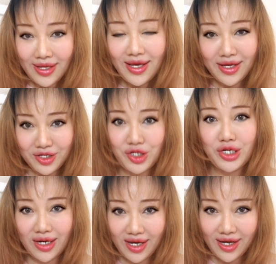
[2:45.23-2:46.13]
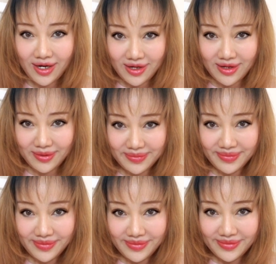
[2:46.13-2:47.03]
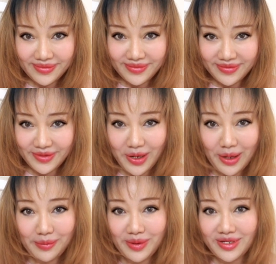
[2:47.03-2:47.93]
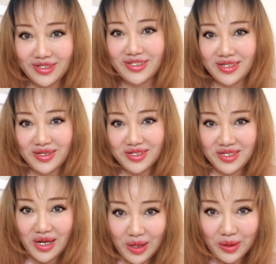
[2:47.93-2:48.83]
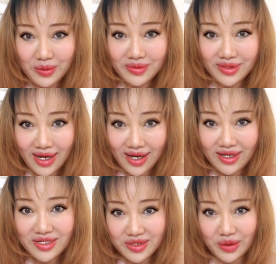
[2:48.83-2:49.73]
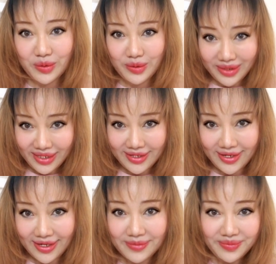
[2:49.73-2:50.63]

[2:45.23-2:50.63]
In China, the numbers slow down so quickly